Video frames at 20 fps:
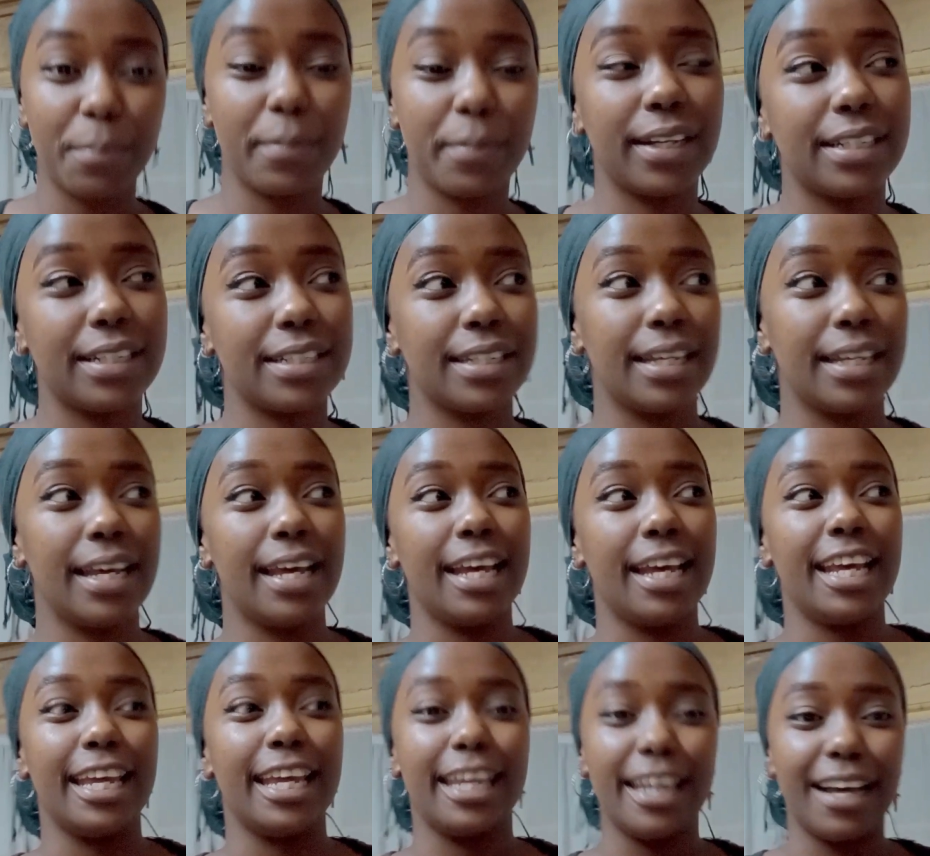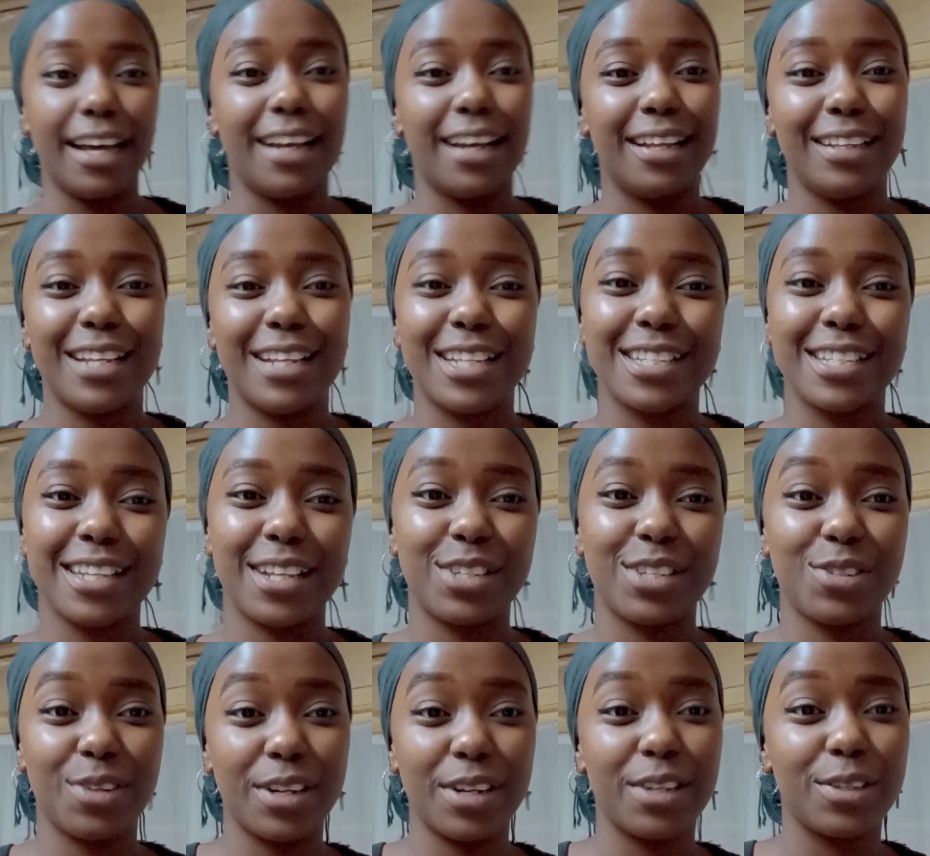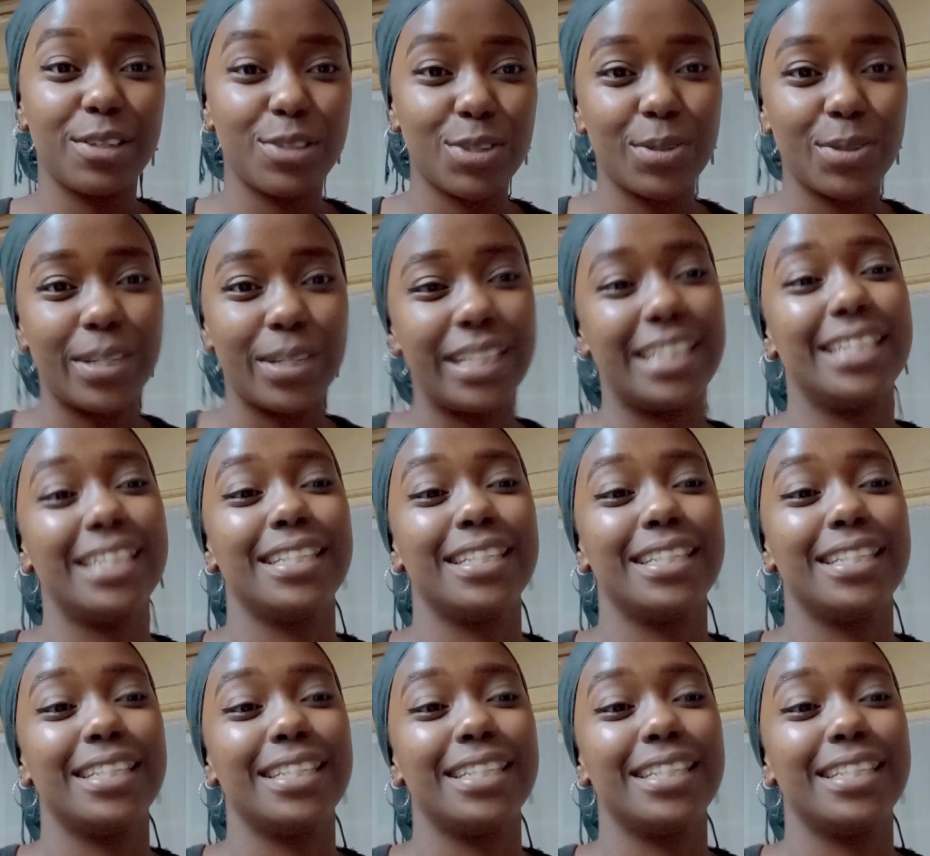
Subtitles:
but yeah, let's get straight into it.